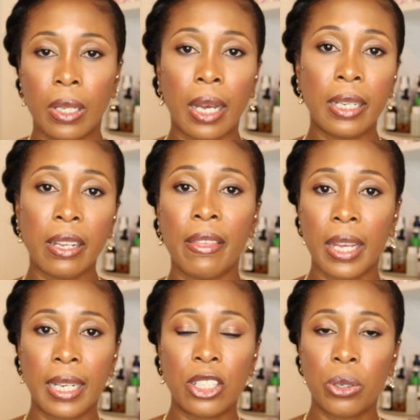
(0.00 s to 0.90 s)
Another
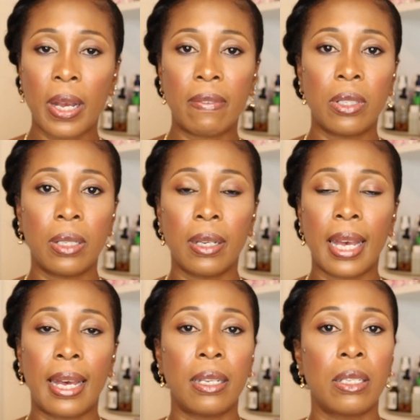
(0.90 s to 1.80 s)
thing that you have to look
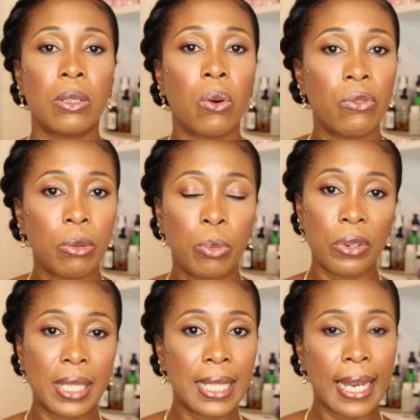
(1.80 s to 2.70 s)
at is over
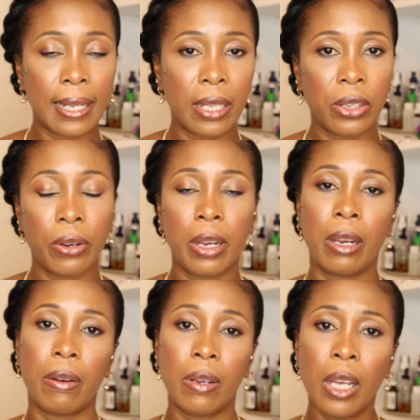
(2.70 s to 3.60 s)
over styling your
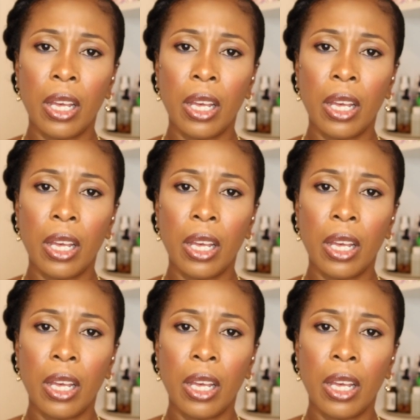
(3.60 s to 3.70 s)
hair.